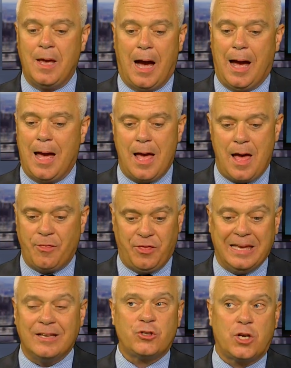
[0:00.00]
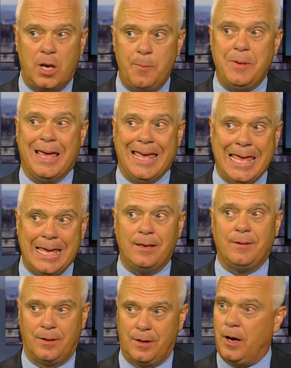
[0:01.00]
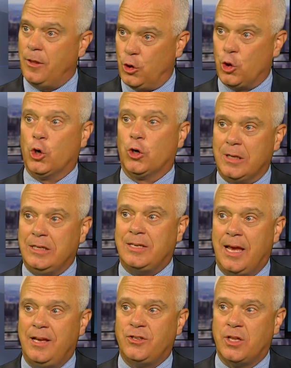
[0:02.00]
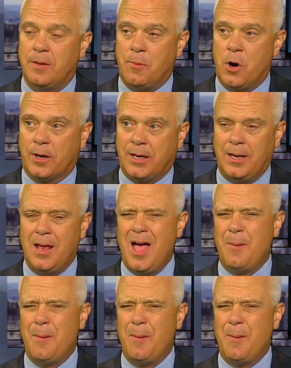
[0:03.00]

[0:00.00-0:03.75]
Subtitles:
I think it's going to be a hit on the early days in the market,